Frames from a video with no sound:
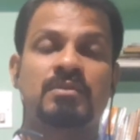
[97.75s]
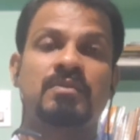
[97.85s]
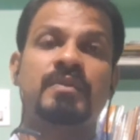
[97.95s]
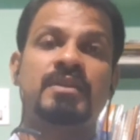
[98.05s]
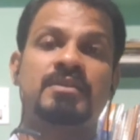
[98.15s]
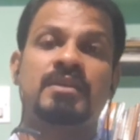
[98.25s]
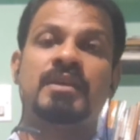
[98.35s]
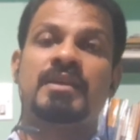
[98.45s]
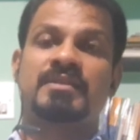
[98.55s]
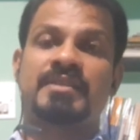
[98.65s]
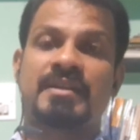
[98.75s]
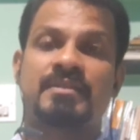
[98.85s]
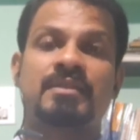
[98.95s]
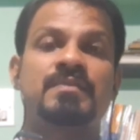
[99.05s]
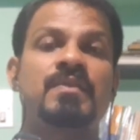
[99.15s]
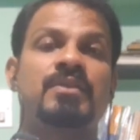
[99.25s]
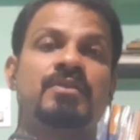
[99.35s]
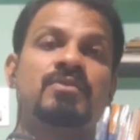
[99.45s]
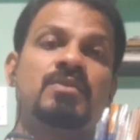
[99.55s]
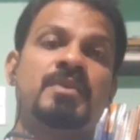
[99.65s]
One is Statistics for
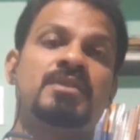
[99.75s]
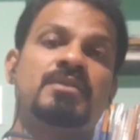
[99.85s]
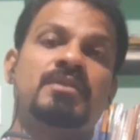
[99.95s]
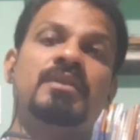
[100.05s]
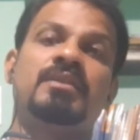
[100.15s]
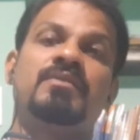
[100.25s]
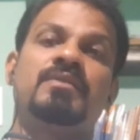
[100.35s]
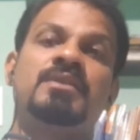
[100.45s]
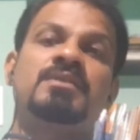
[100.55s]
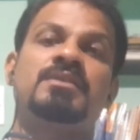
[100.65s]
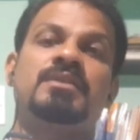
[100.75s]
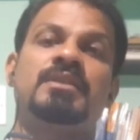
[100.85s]
Economics and the one is